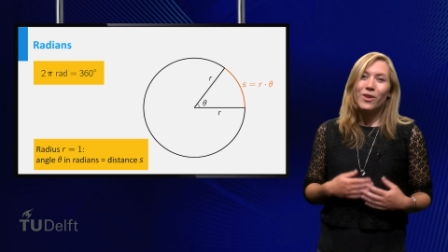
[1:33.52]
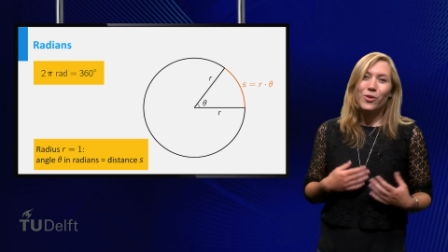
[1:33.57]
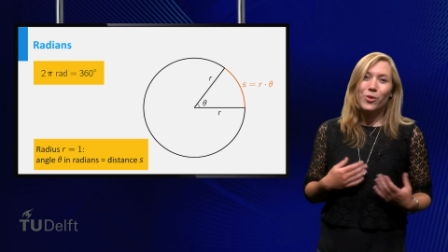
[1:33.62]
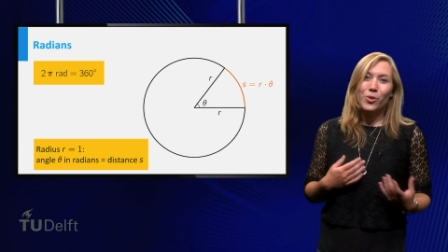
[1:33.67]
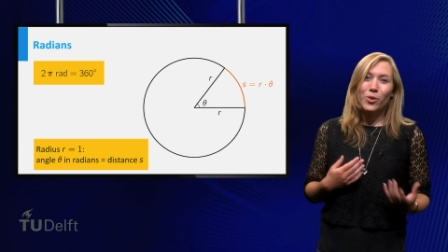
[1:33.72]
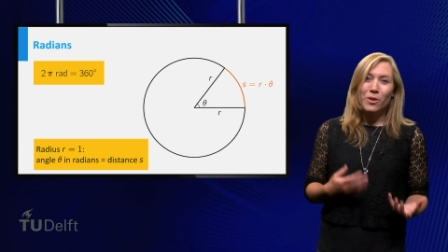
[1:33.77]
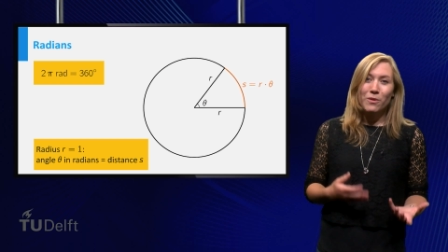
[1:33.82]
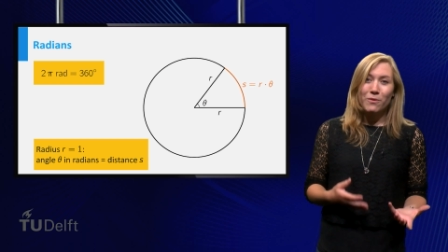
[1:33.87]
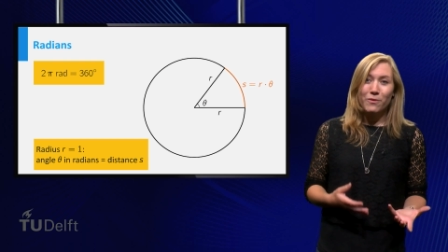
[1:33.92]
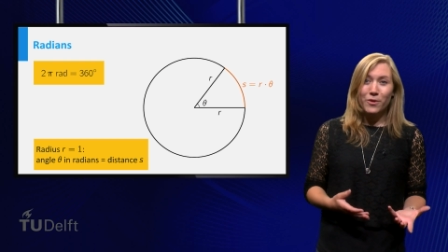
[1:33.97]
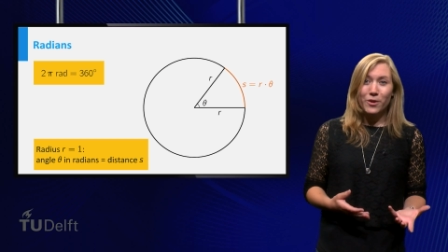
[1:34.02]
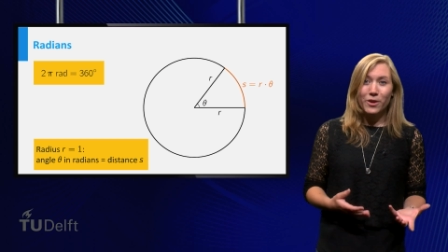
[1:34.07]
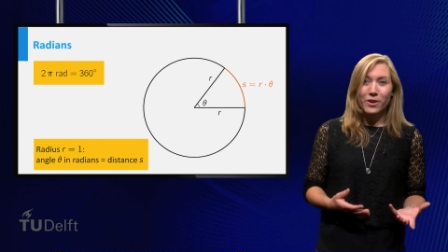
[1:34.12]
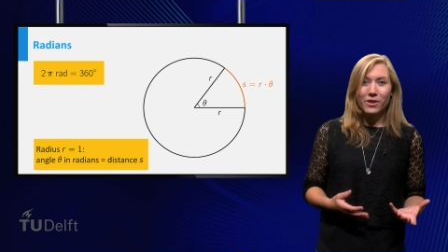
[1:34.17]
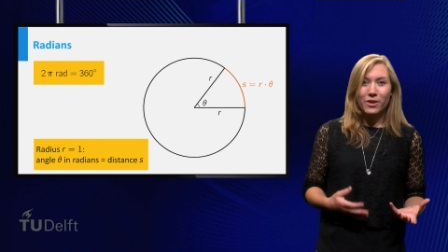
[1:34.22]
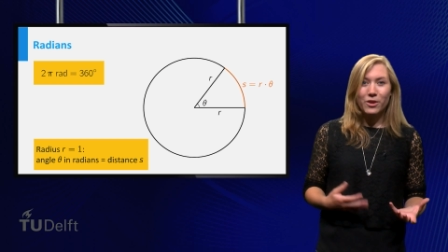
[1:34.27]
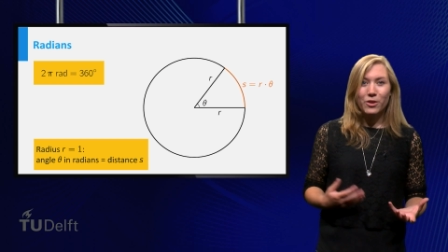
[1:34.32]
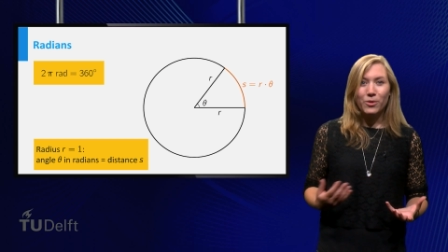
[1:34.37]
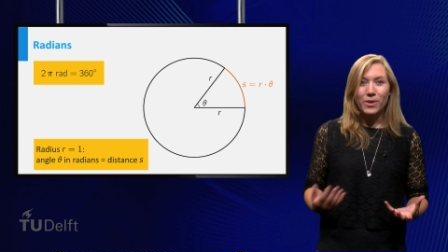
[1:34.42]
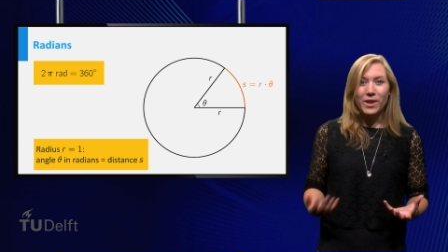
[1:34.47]
To
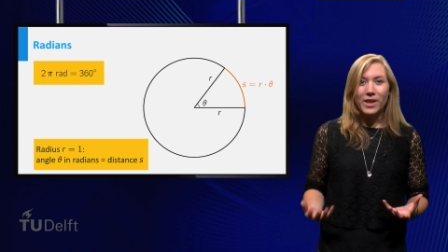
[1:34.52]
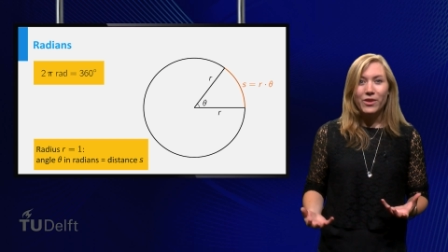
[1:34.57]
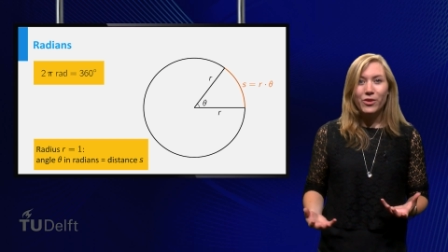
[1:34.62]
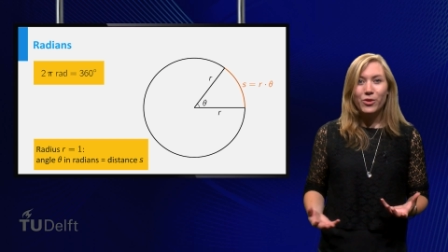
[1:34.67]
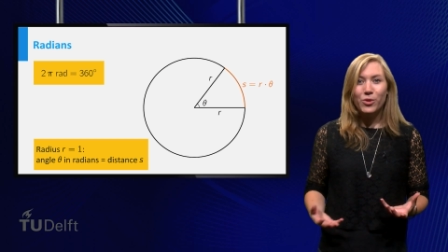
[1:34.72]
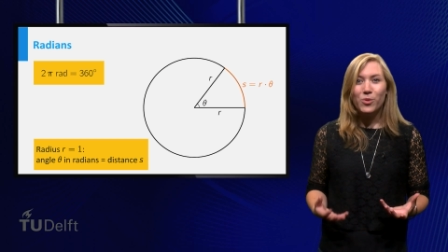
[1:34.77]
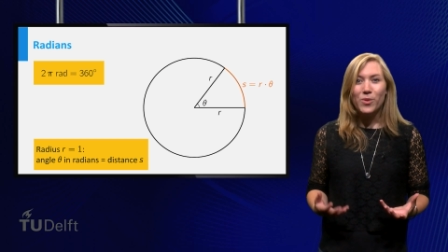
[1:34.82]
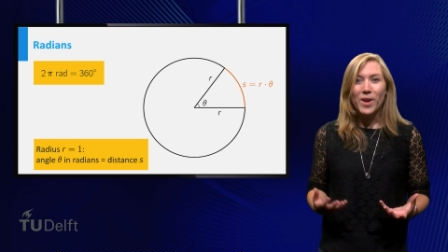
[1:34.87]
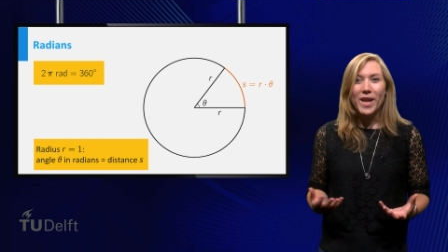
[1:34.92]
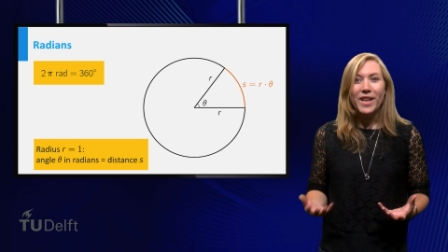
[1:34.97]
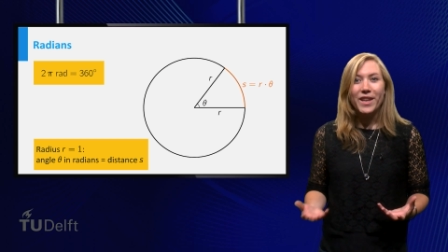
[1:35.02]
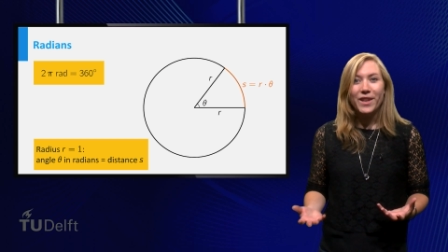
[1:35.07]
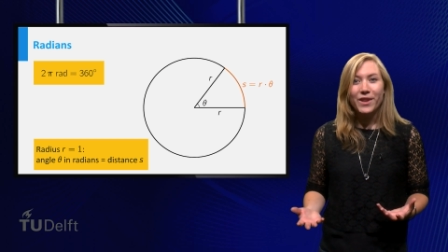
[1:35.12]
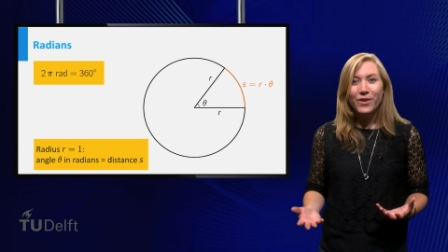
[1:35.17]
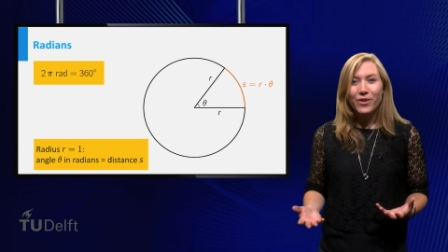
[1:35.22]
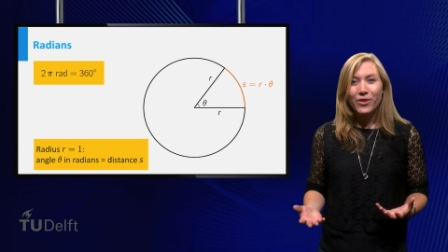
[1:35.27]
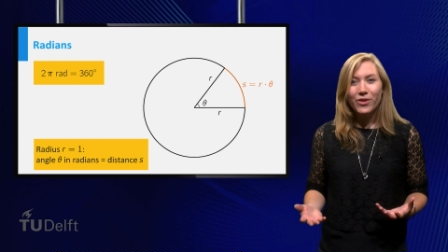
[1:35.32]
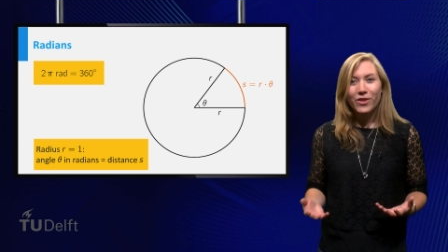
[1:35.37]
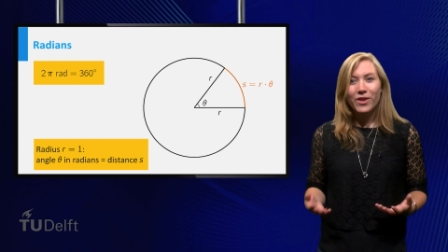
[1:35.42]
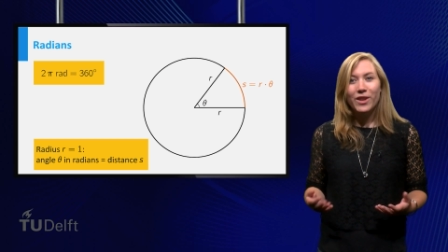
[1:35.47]
convert degrees to
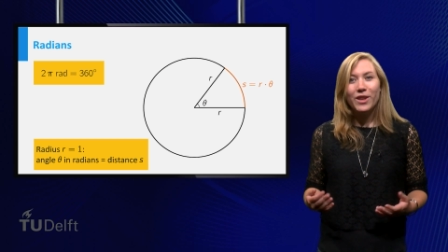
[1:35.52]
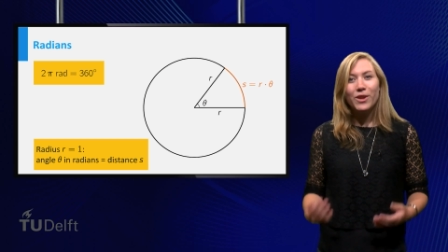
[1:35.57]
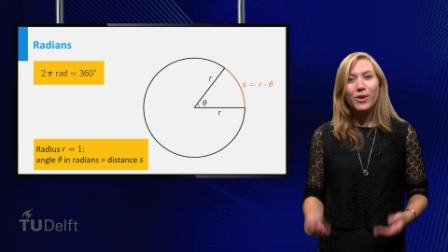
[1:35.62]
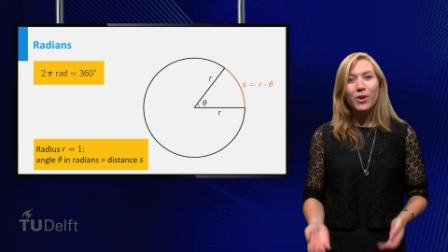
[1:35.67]
radians,